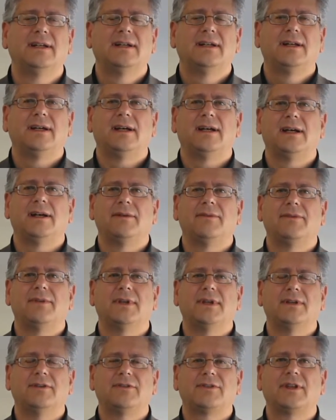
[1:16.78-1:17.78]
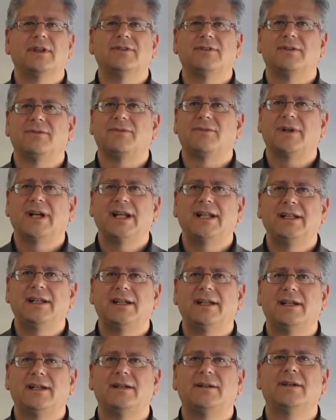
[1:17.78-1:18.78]
uh,
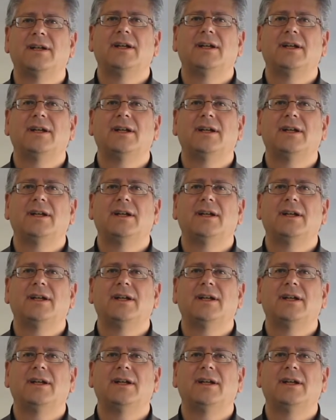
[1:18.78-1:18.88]
schizophrenia.